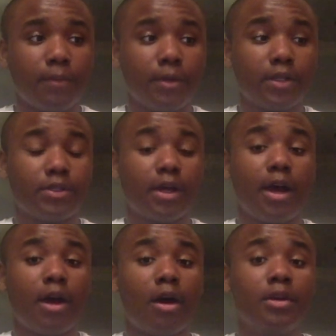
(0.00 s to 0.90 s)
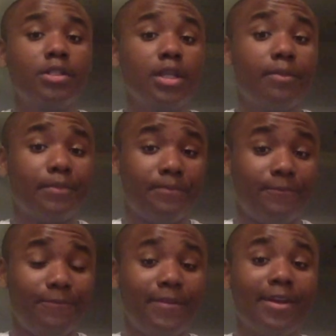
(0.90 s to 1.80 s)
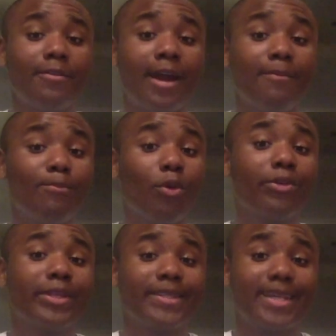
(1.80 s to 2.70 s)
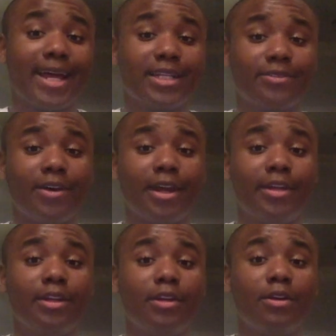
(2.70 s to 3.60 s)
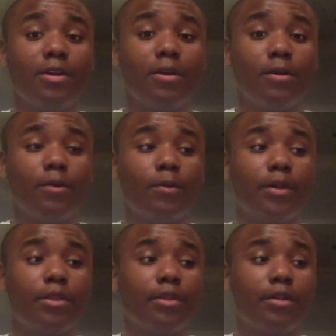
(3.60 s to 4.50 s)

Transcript: because honestly, I'm very, I'm more than satisfied with